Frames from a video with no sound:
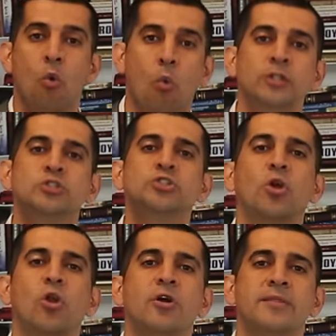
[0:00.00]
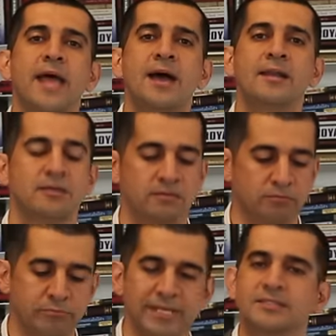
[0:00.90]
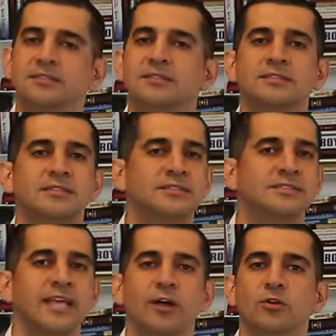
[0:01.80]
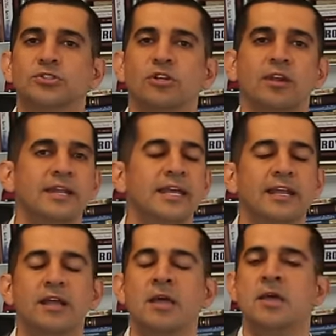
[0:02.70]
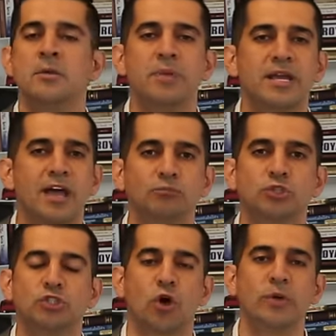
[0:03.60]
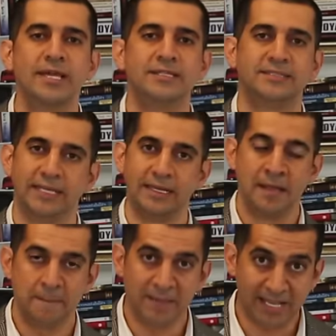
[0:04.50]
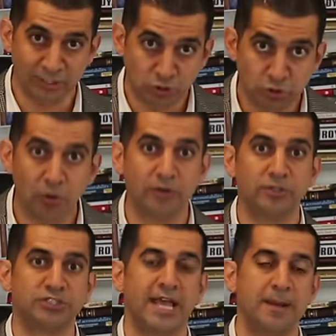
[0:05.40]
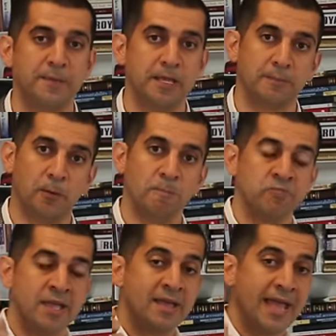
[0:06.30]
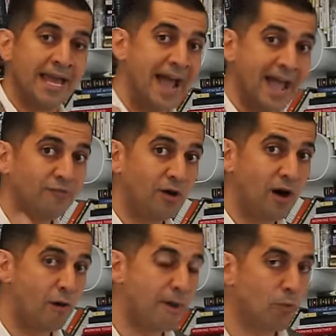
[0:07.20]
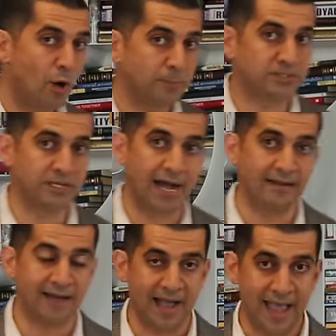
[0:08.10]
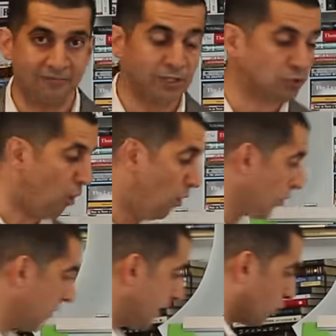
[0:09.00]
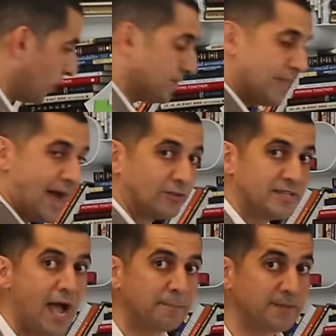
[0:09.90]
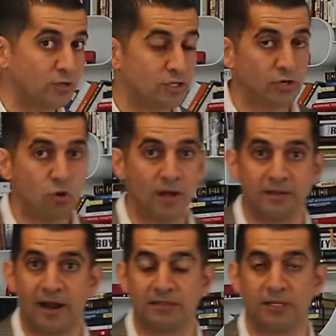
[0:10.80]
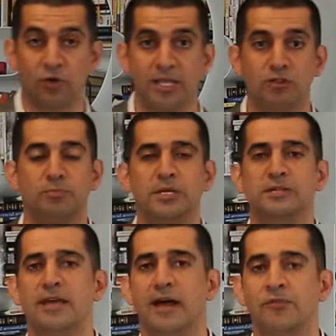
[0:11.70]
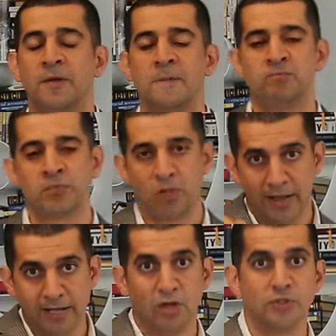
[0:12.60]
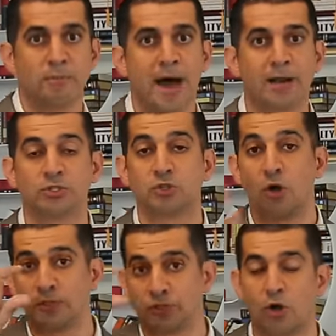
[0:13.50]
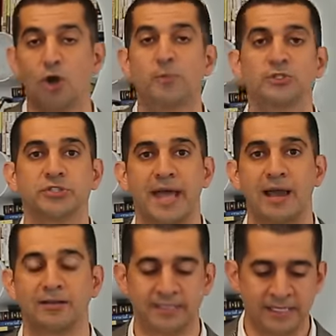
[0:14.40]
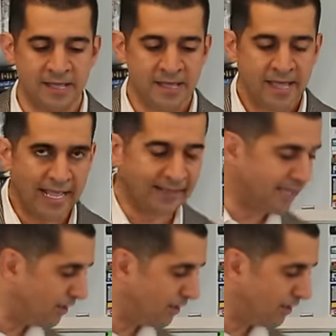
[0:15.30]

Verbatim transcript: Once you learn that, business, sales, leading becomes so easy because you understand people. And I have a, on my website, I have this whole thing written out, typed out. You can go out there and you know, get the P D F. The link on the bottom, it's called the STAR Personality. It